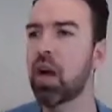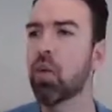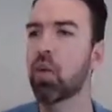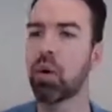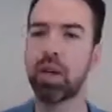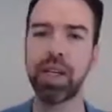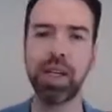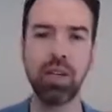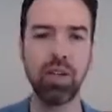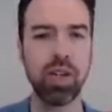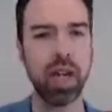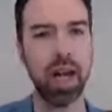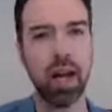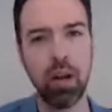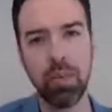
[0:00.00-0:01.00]
What can you
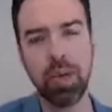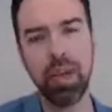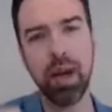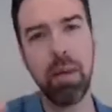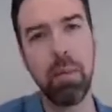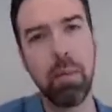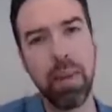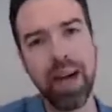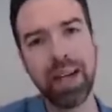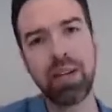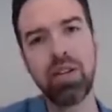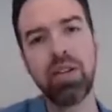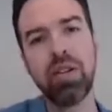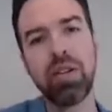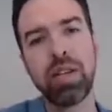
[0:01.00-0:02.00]
tell me that
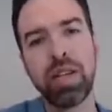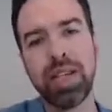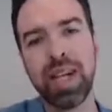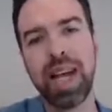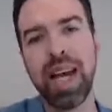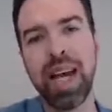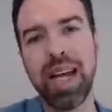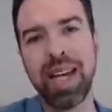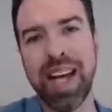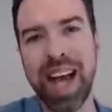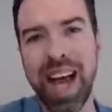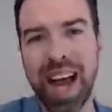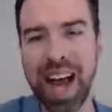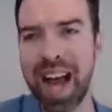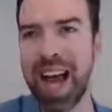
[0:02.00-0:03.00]
makes you stand
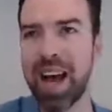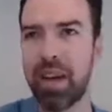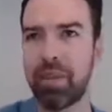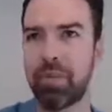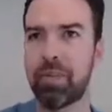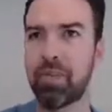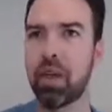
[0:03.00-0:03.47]
out?